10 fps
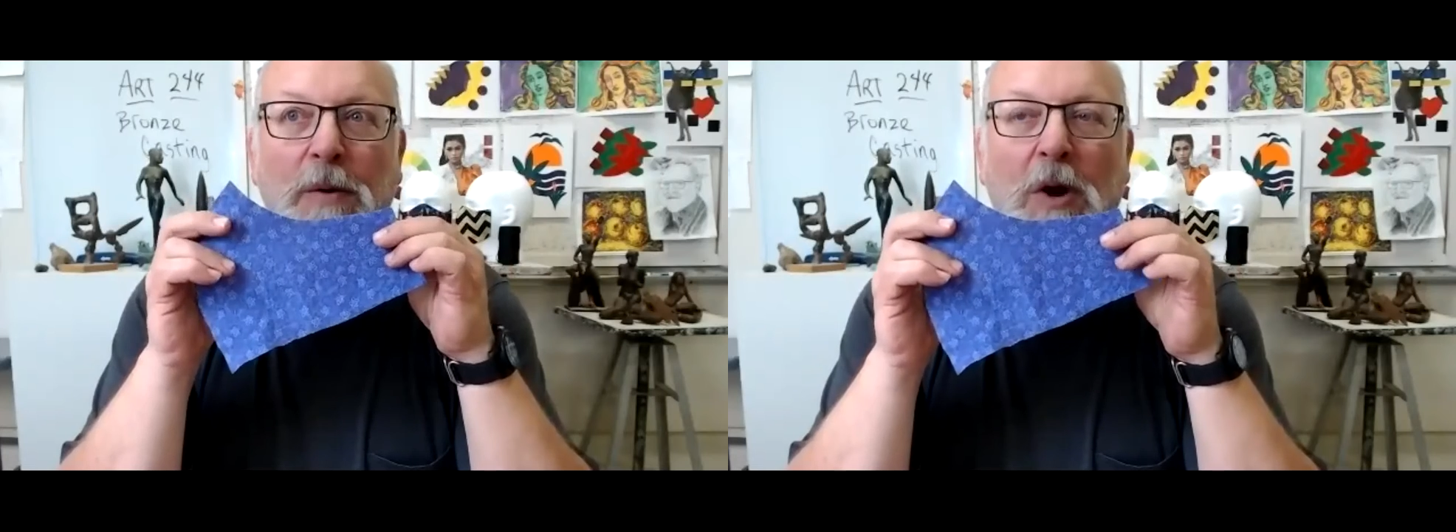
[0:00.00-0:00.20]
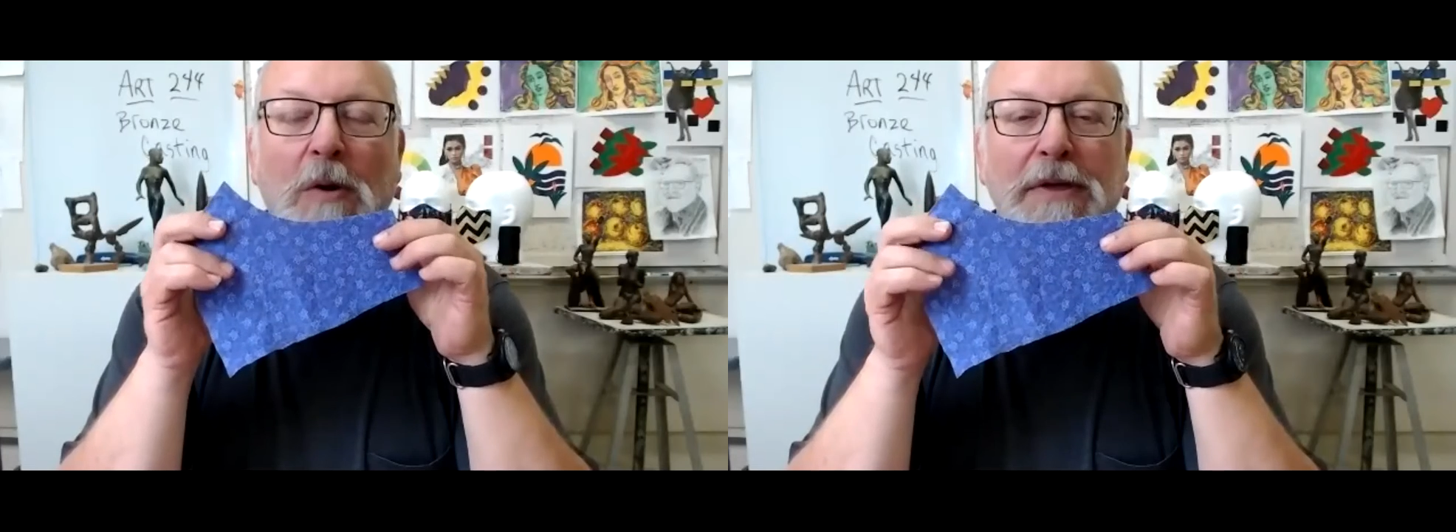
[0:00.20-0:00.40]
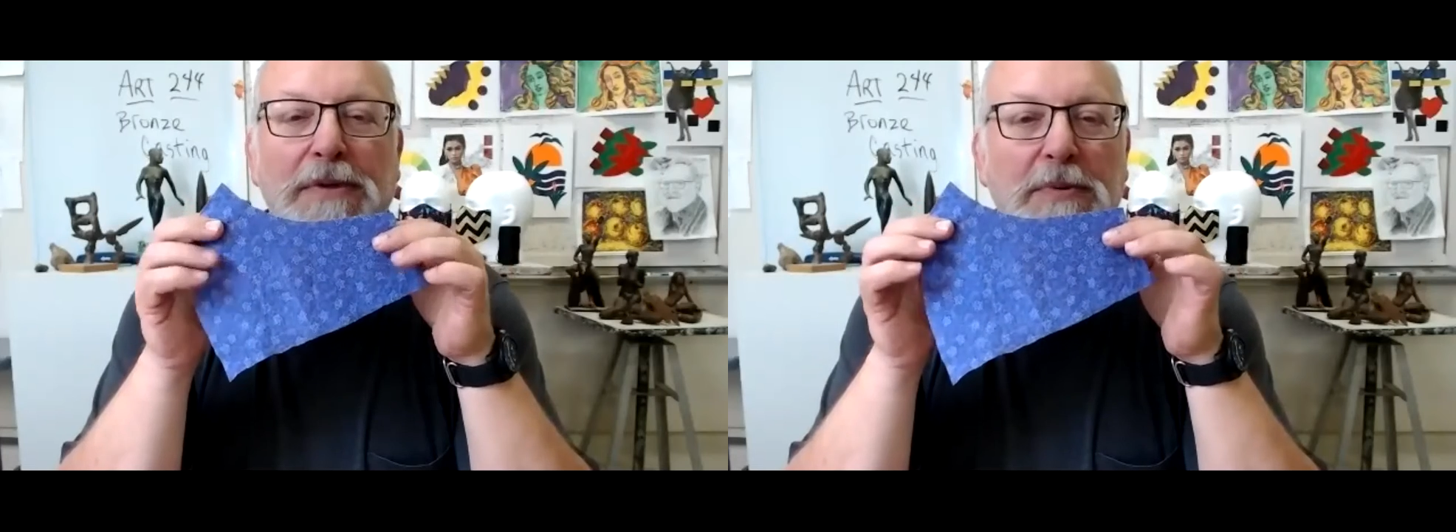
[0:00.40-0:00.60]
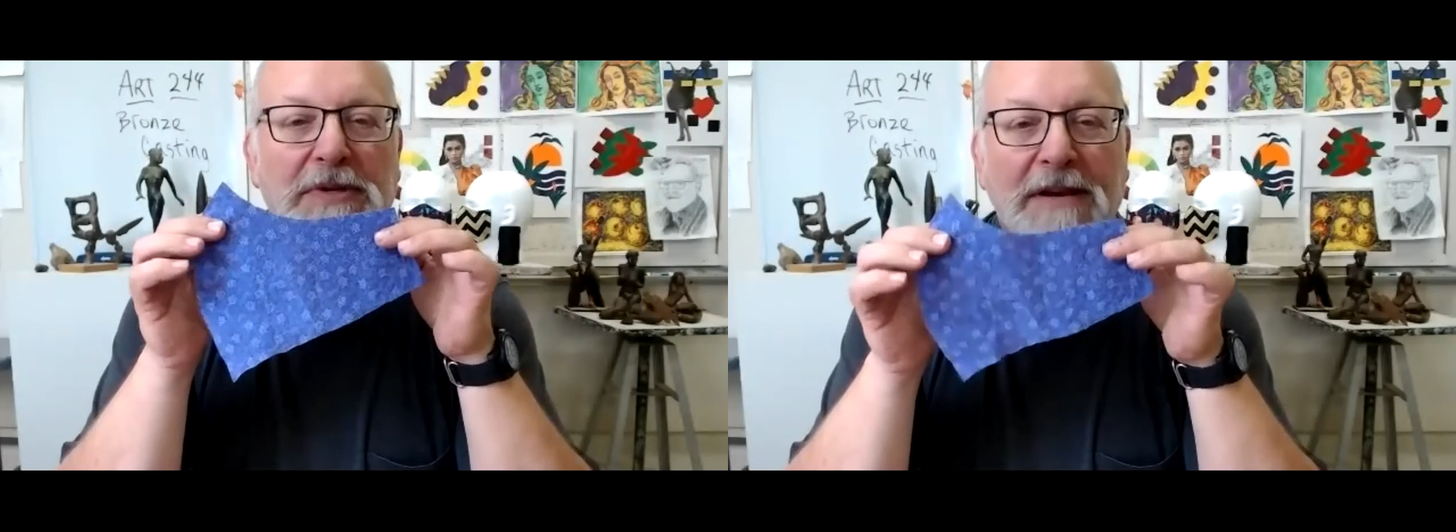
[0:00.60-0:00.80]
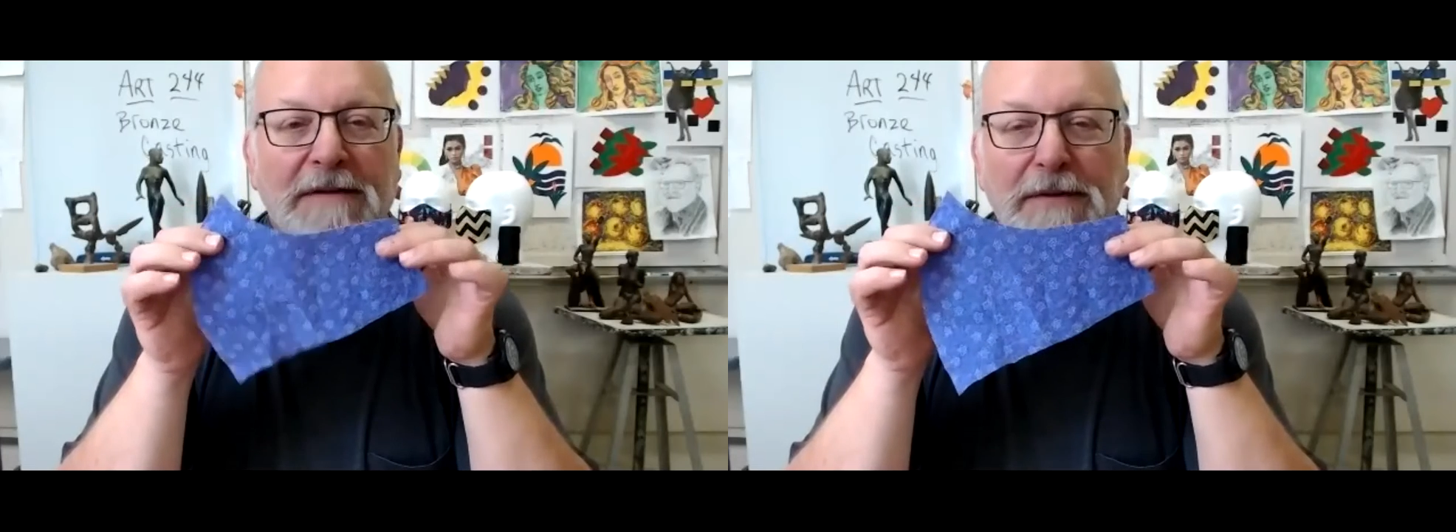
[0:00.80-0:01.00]
going through
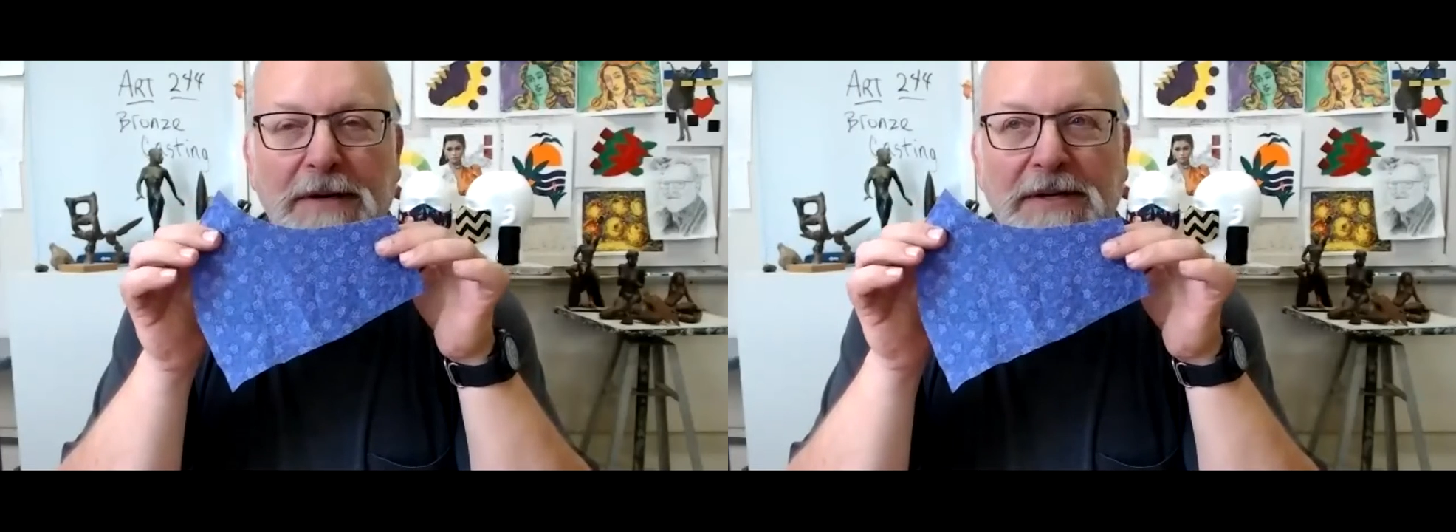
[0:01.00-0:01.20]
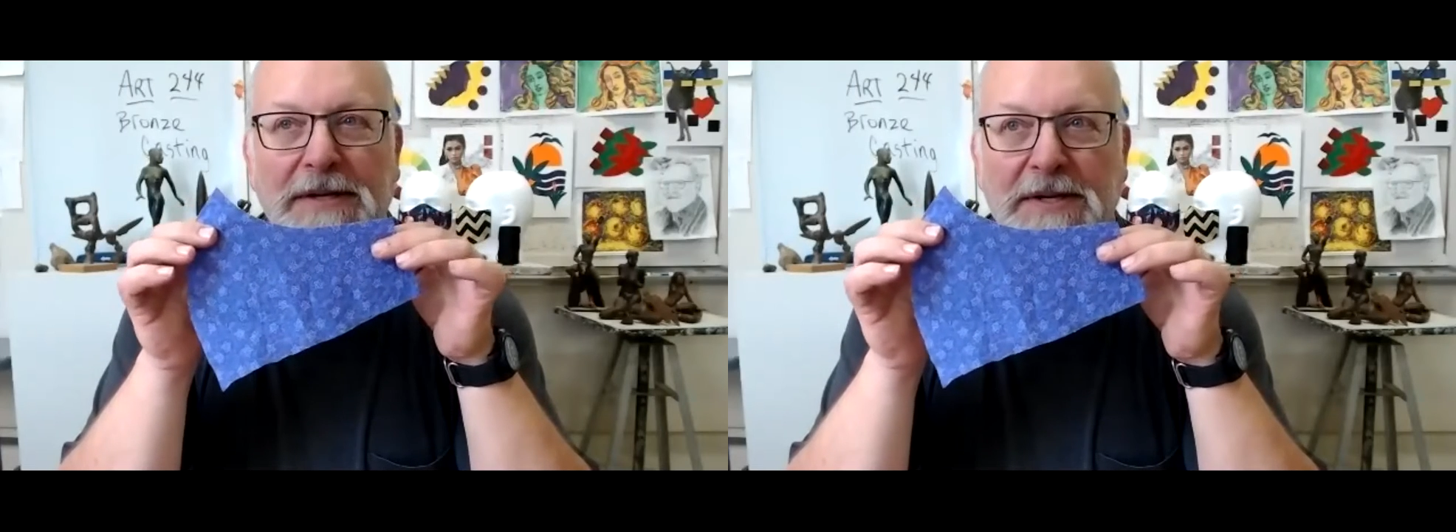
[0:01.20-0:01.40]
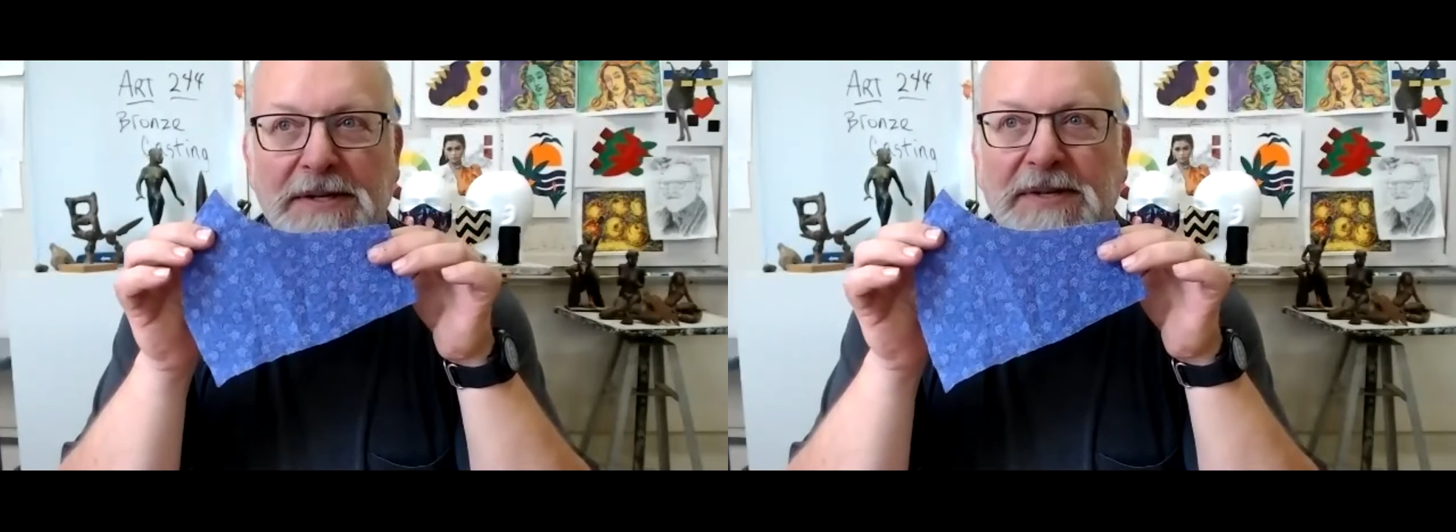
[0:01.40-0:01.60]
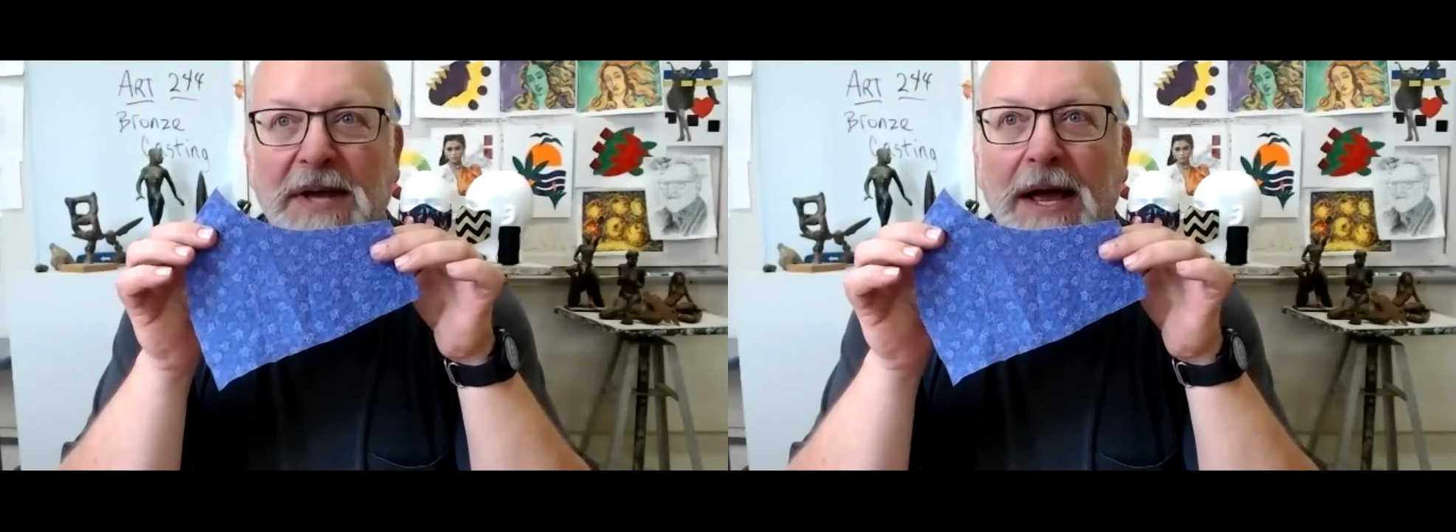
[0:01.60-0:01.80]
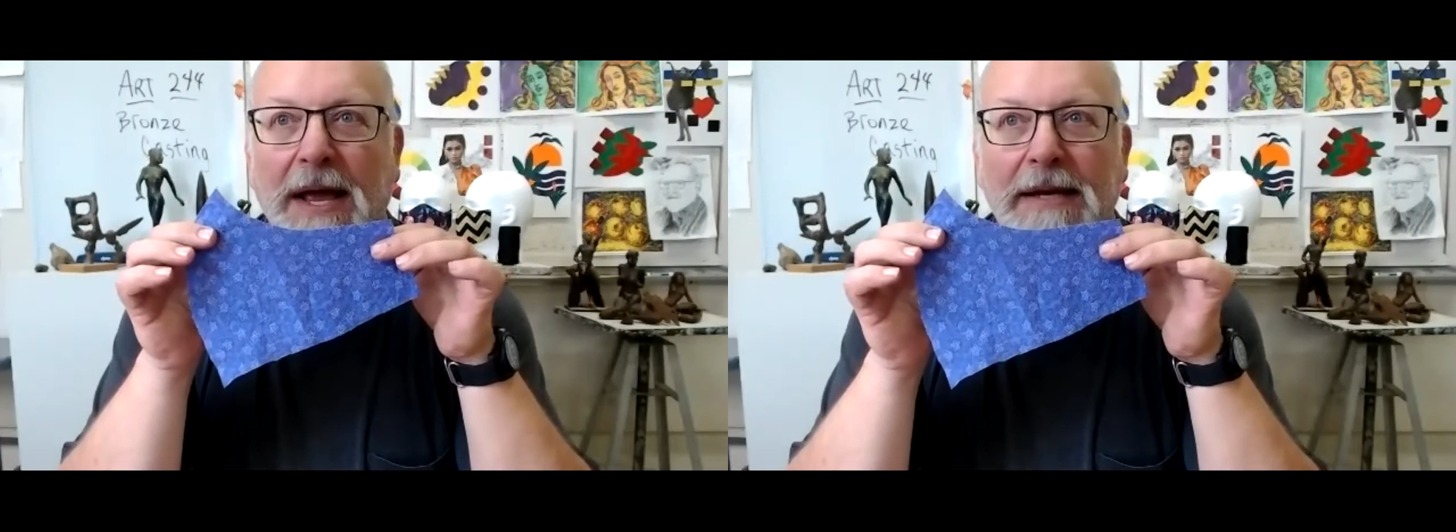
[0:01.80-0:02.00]
different
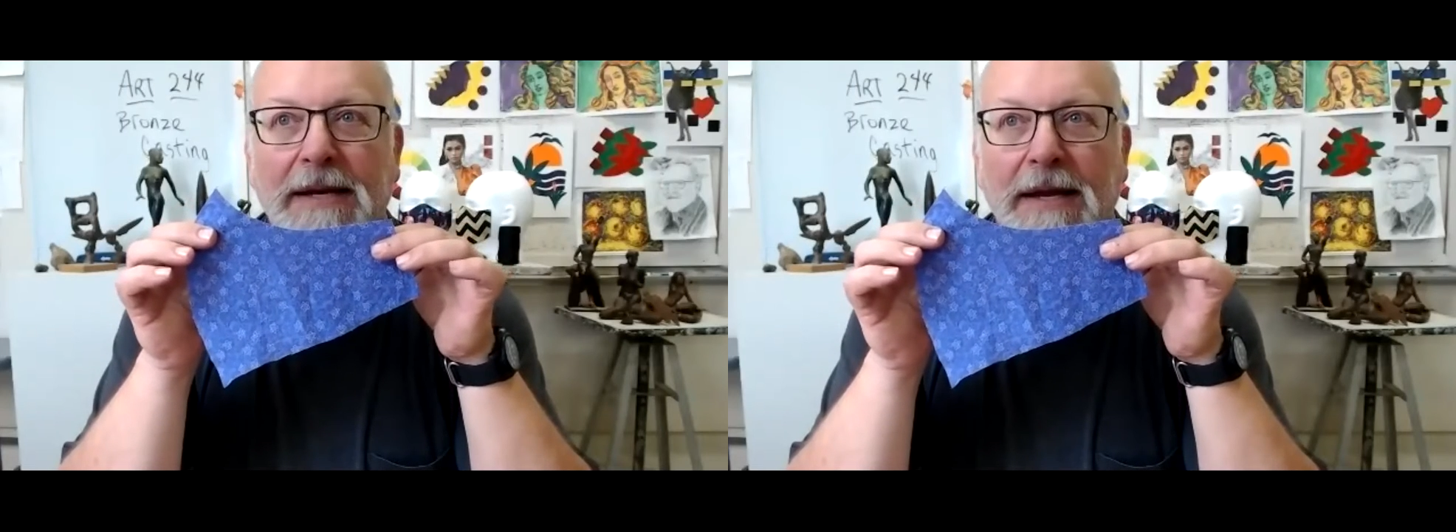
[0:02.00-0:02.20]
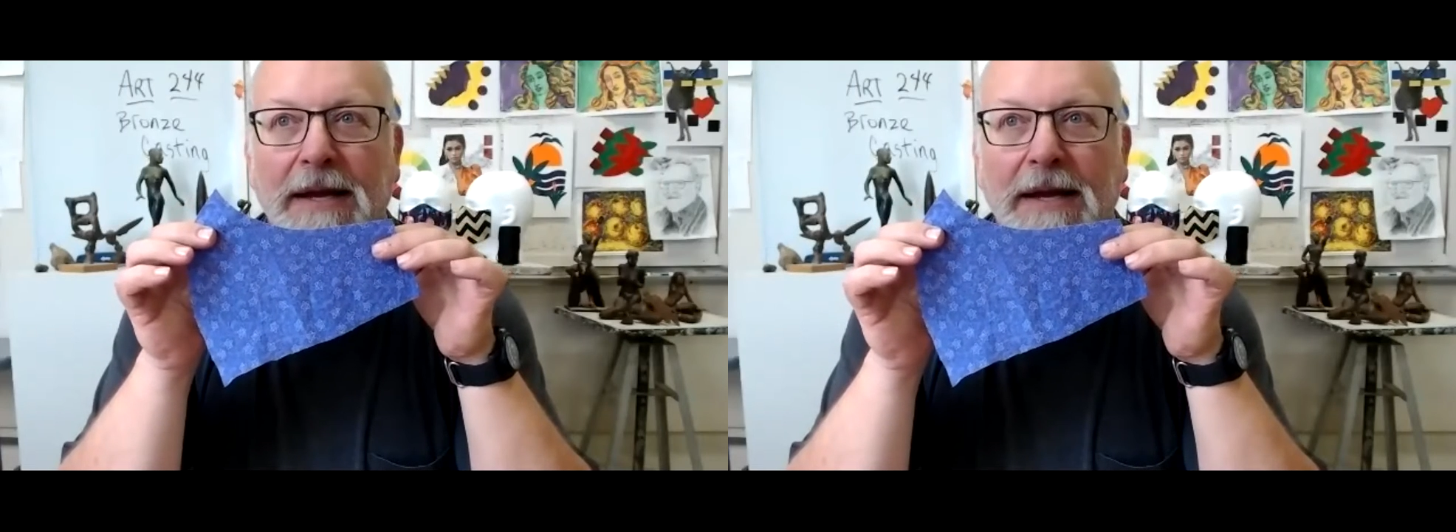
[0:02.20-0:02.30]
design